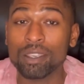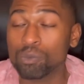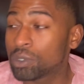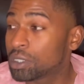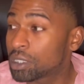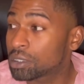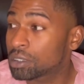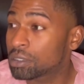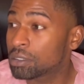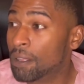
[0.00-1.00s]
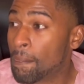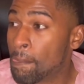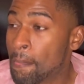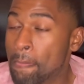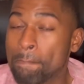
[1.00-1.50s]
was
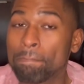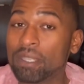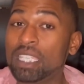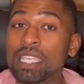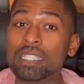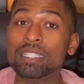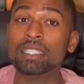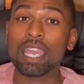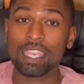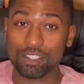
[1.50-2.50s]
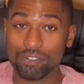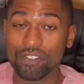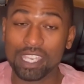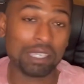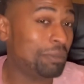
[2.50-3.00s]
Yeezy Day, you
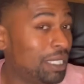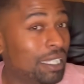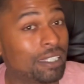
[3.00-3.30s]
feel me?